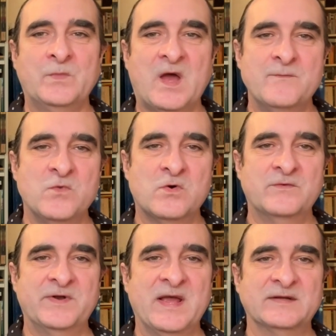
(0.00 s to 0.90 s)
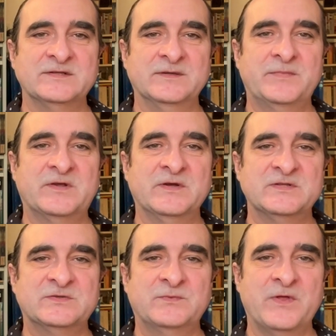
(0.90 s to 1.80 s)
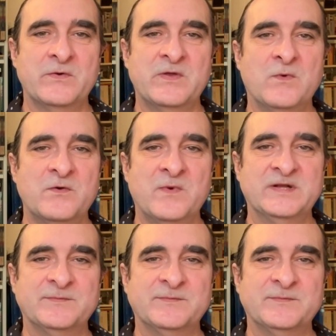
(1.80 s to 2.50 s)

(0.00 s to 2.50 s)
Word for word: I'm more of an actor because, with only one way to